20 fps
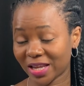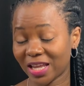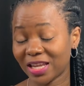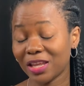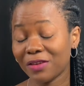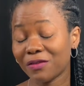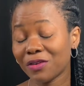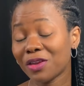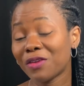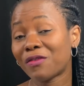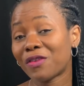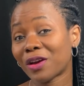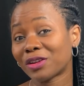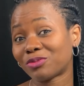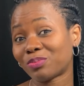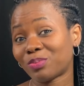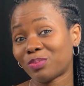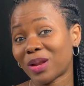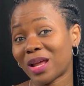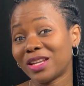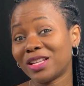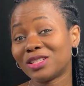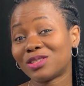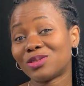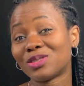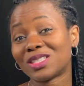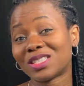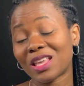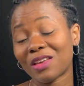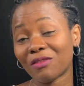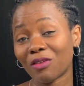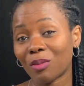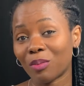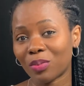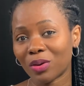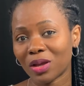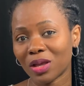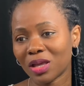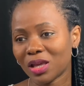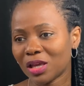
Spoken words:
And even if you're planning to save up,